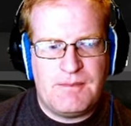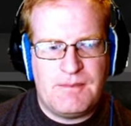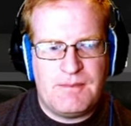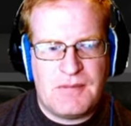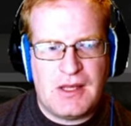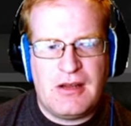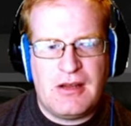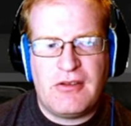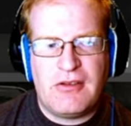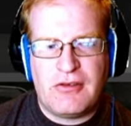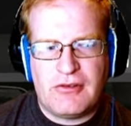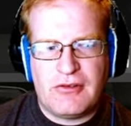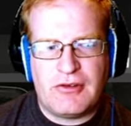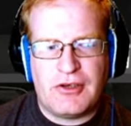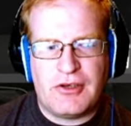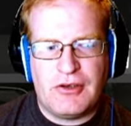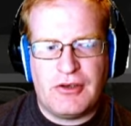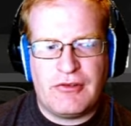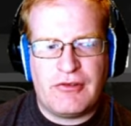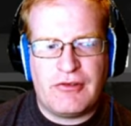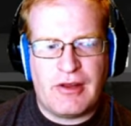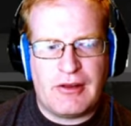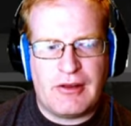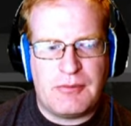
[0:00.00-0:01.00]
And this is a
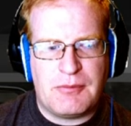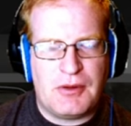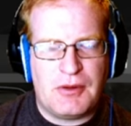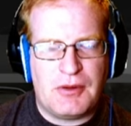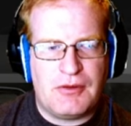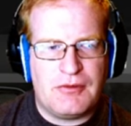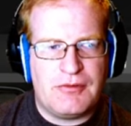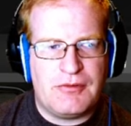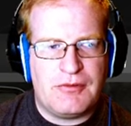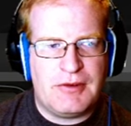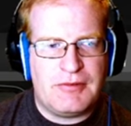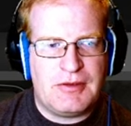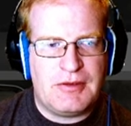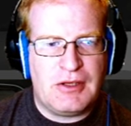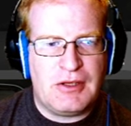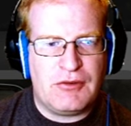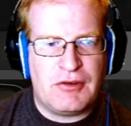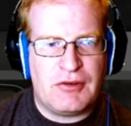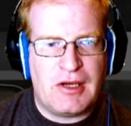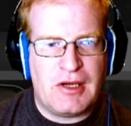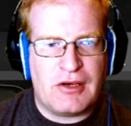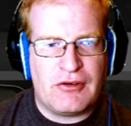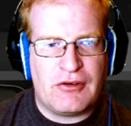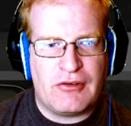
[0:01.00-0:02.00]
good size build. fifteen
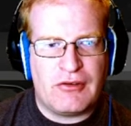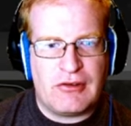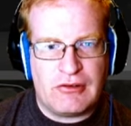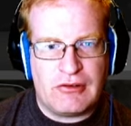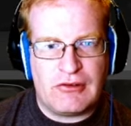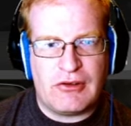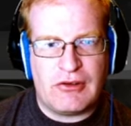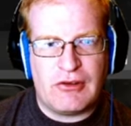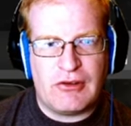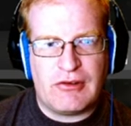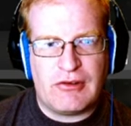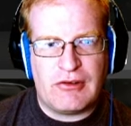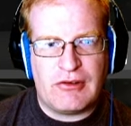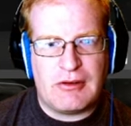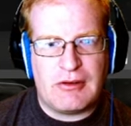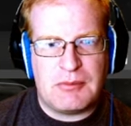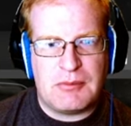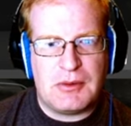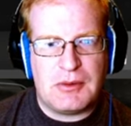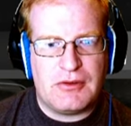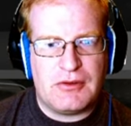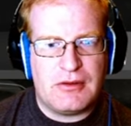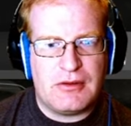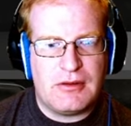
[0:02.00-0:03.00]
reactors is a good size
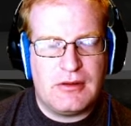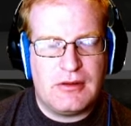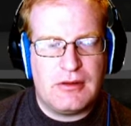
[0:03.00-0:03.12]
build.